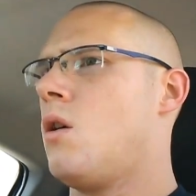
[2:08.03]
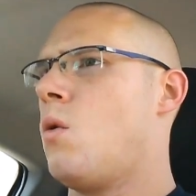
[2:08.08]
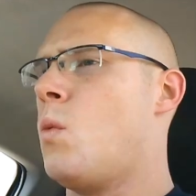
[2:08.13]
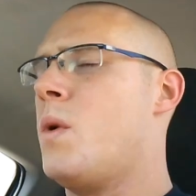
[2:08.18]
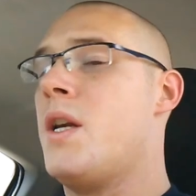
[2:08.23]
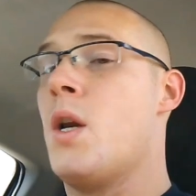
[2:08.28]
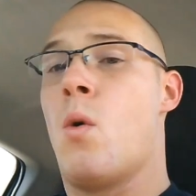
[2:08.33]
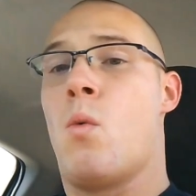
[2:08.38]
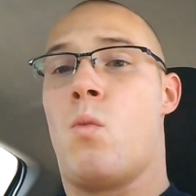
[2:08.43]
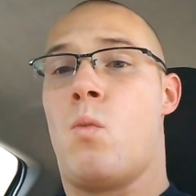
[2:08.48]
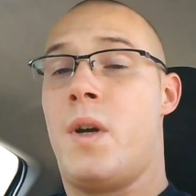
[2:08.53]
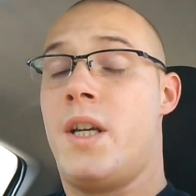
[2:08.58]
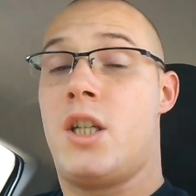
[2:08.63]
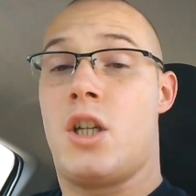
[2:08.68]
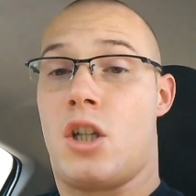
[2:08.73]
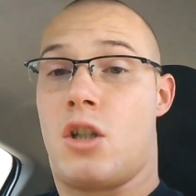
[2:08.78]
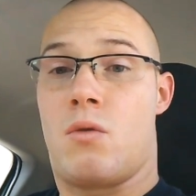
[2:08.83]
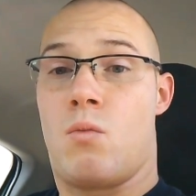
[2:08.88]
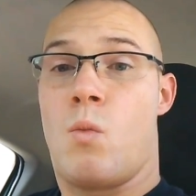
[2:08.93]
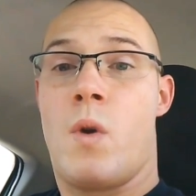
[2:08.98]
we don't we
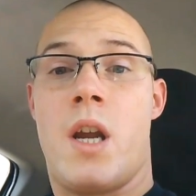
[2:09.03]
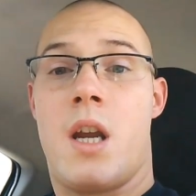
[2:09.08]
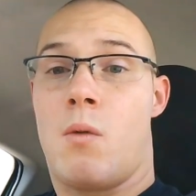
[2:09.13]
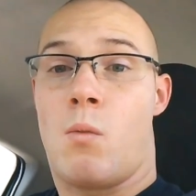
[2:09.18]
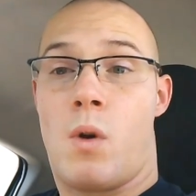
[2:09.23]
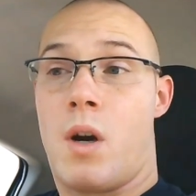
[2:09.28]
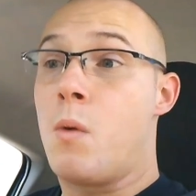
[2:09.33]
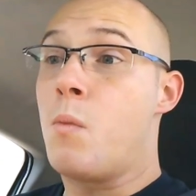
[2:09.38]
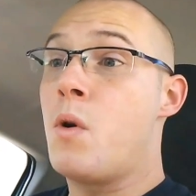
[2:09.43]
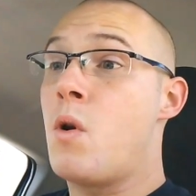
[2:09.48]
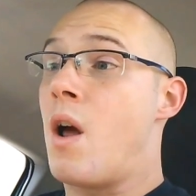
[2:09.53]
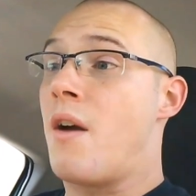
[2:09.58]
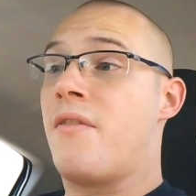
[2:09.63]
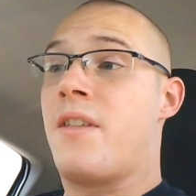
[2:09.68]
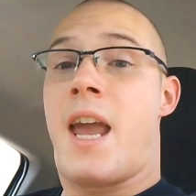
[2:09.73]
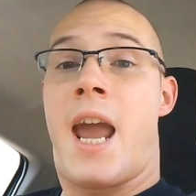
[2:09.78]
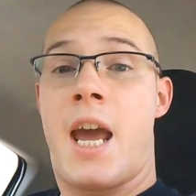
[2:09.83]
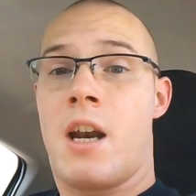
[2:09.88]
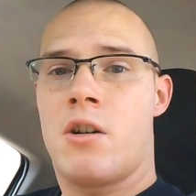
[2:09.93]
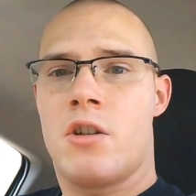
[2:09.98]
just we we don't have
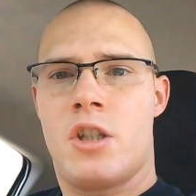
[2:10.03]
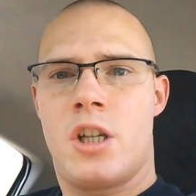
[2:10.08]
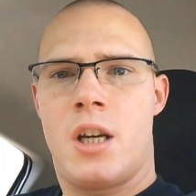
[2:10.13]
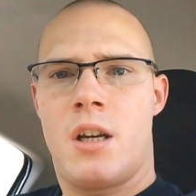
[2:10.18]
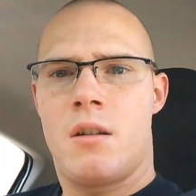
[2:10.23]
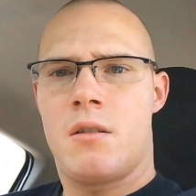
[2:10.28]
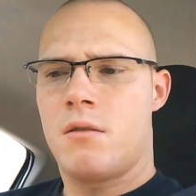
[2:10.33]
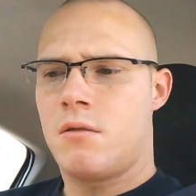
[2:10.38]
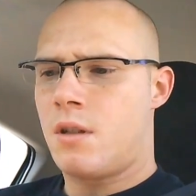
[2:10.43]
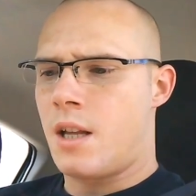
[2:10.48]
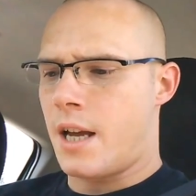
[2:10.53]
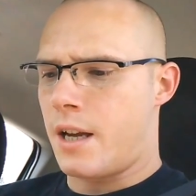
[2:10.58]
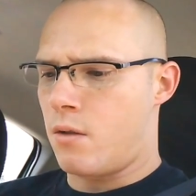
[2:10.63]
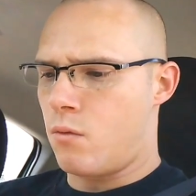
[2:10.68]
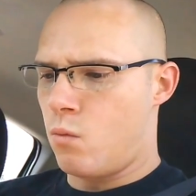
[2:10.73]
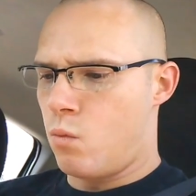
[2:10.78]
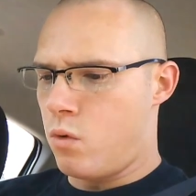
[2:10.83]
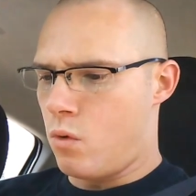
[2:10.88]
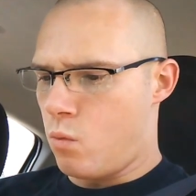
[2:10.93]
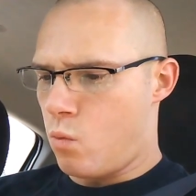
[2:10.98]
the energy? Like
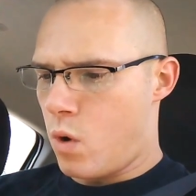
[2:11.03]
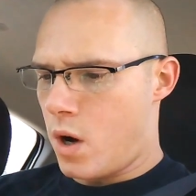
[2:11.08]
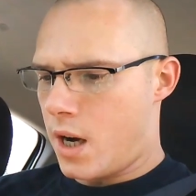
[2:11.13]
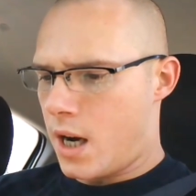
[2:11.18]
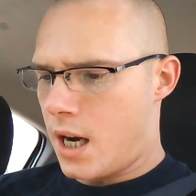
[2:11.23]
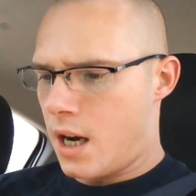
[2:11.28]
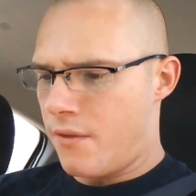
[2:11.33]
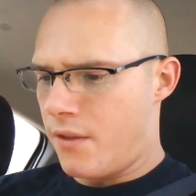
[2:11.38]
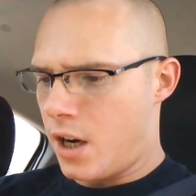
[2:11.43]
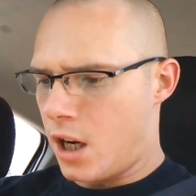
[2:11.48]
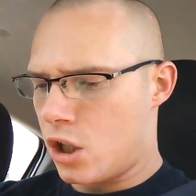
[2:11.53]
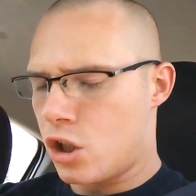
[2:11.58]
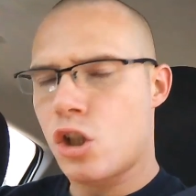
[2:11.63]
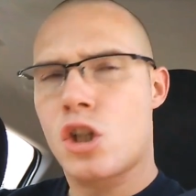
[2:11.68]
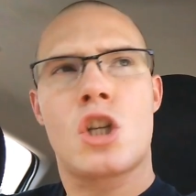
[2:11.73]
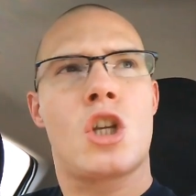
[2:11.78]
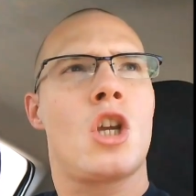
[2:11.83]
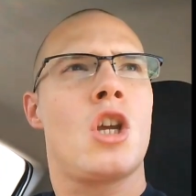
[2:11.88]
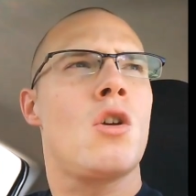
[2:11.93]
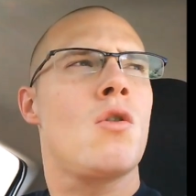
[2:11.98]
what kind of an
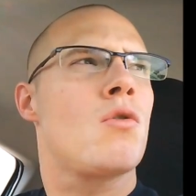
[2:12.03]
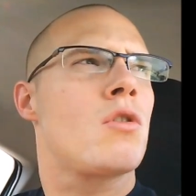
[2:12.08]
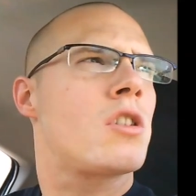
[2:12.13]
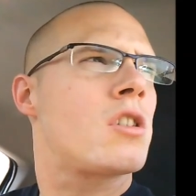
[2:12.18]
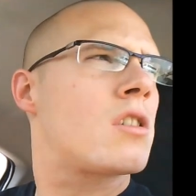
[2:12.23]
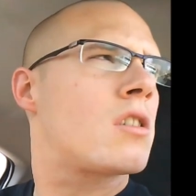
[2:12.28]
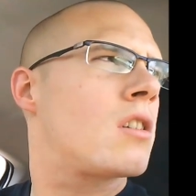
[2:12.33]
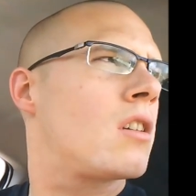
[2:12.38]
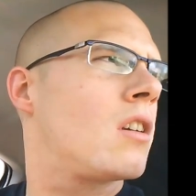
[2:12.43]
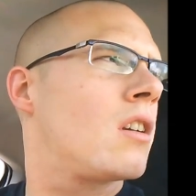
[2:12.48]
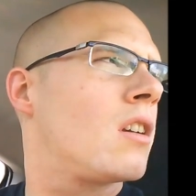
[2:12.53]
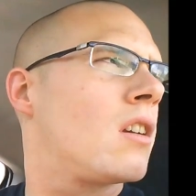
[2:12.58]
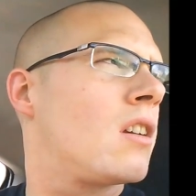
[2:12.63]
excuse?